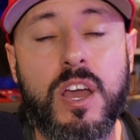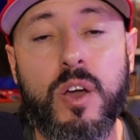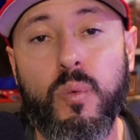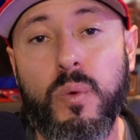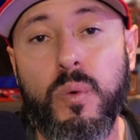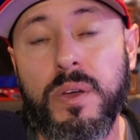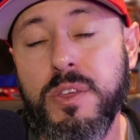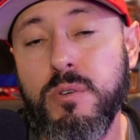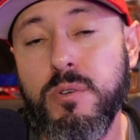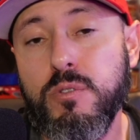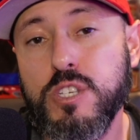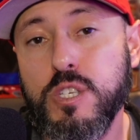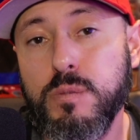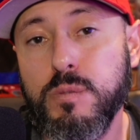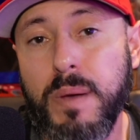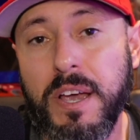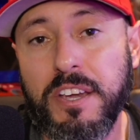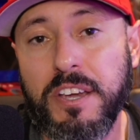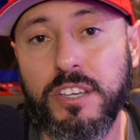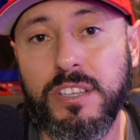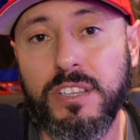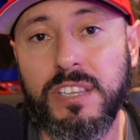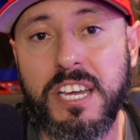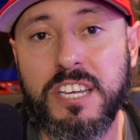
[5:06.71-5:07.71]
when there was
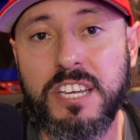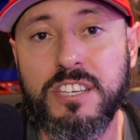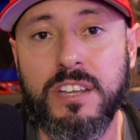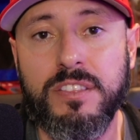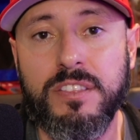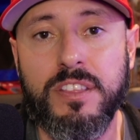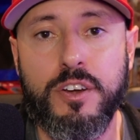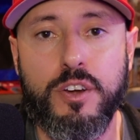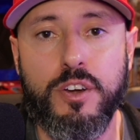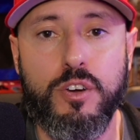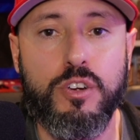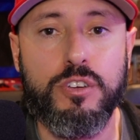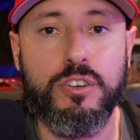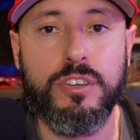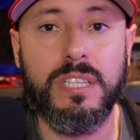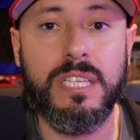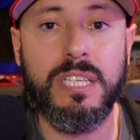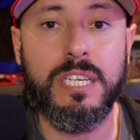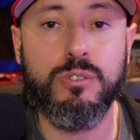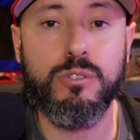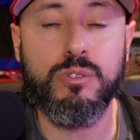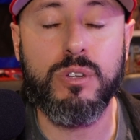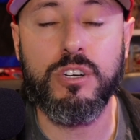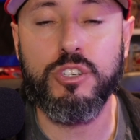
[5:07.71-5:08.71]
speculation that
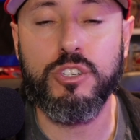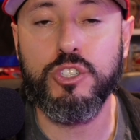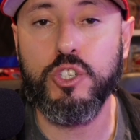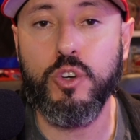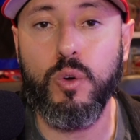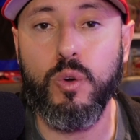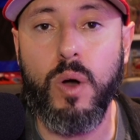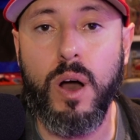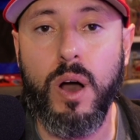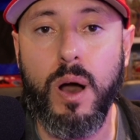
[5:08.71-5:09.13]
Hercules was going to show